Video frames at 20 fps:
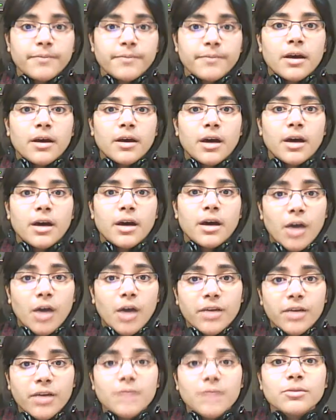Uh, now we
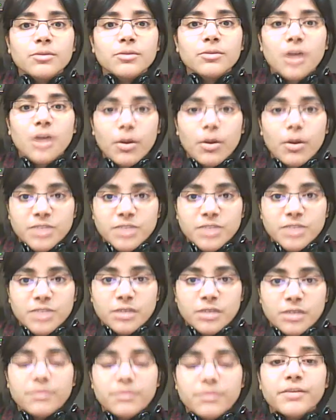come to the objective.
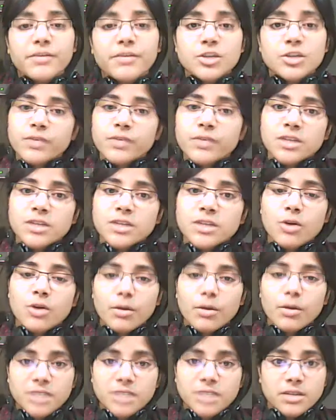First one is
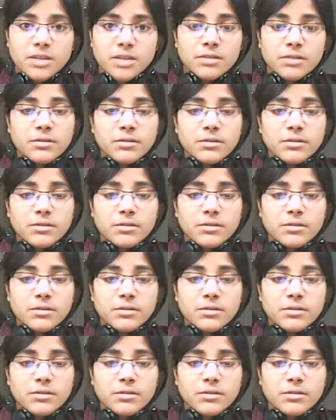objective,